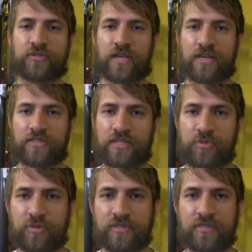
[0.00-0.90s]
massage
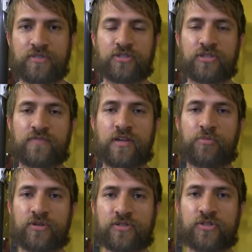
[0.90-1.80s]
therapist and
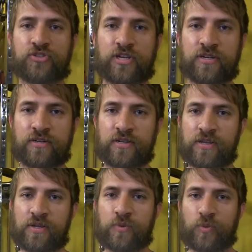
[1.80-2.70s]
certified personal trainer
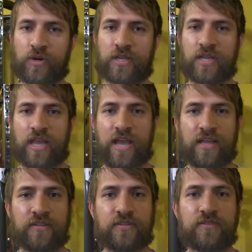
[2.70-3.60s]
working
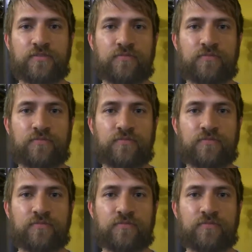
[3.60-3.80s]
at